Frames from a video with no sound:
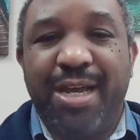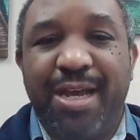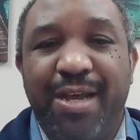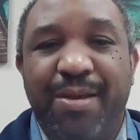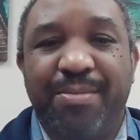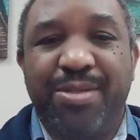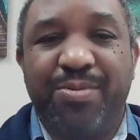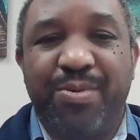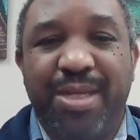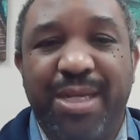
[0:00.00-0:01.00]

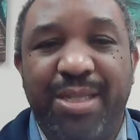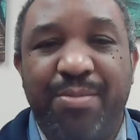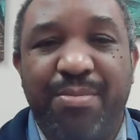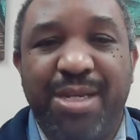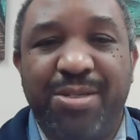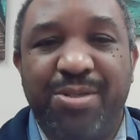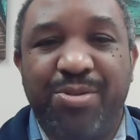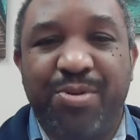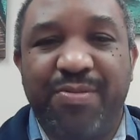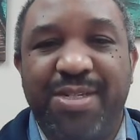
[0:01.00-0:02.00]
It's really the muscles
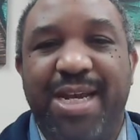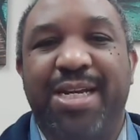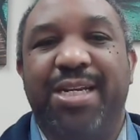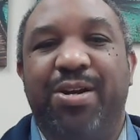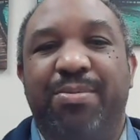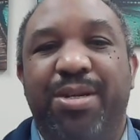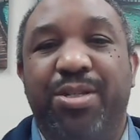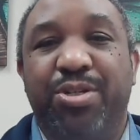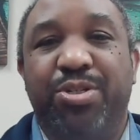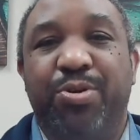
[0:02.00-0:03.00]
are sort of secondary, but in
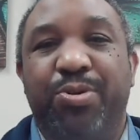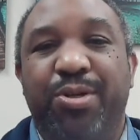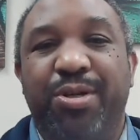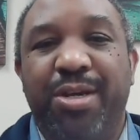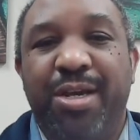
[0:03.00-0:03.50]
the shoulder,